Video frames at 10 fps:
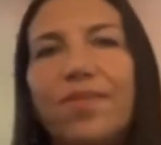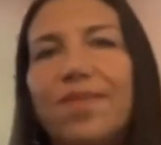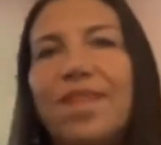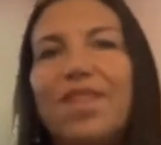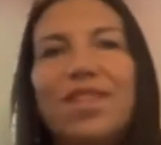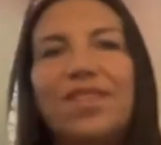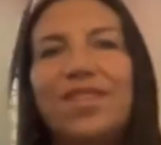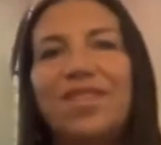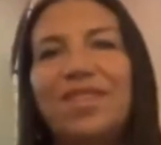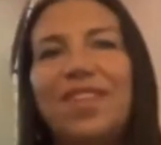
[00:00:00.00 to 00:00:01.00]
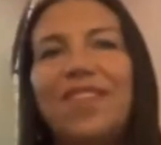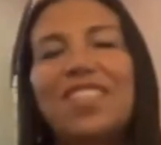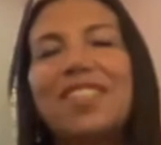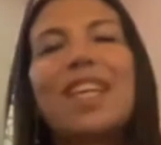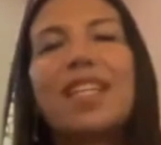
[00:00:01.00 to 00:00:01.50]
even you know, they
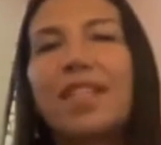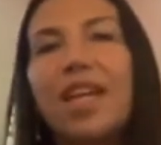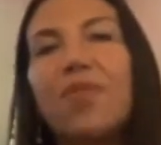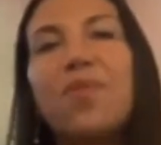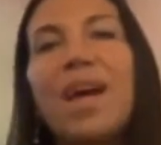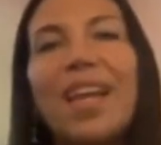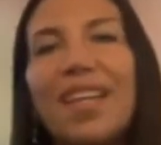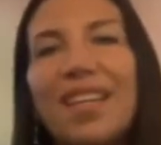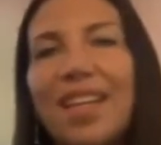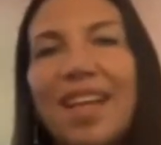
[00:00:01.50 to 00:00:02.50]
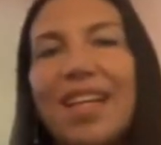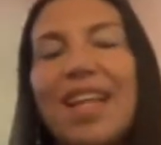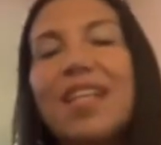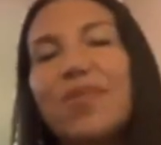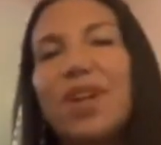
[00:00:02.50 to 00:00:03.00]
just can't stay away in
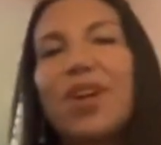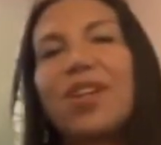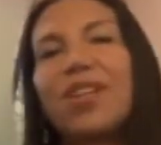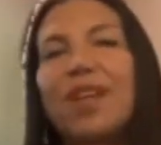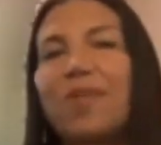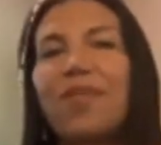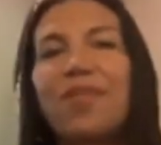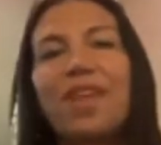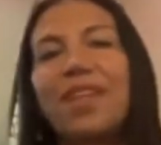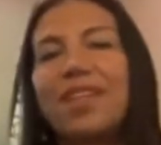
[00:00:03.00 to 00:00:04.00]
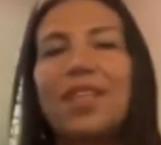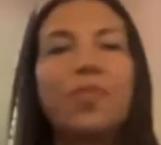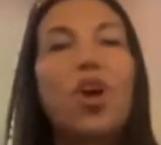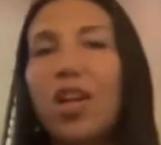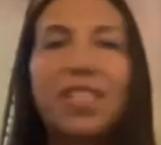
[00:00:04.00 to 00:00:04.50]
any regard, like whether they keep
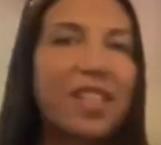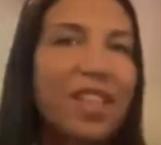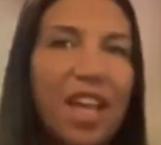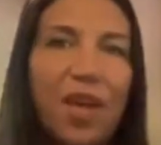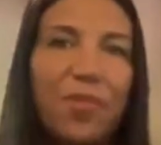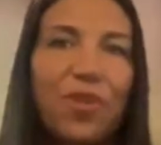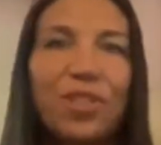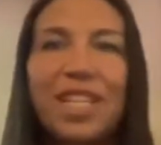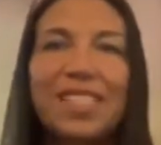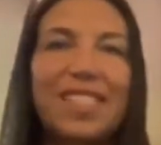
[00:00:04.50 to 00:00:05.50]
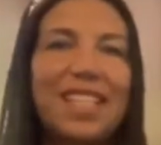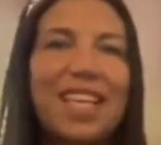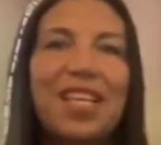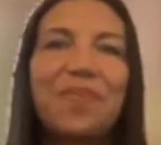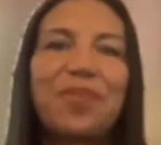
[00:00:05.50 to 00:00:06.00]
talking to them or texting
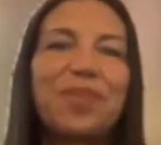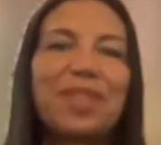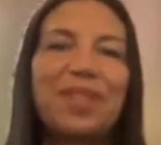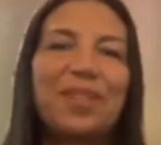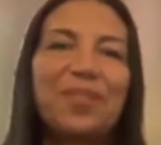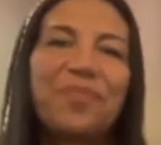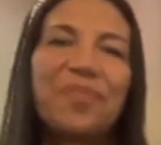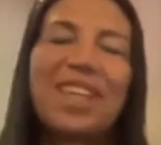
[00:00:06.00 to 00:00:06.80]
them or you know.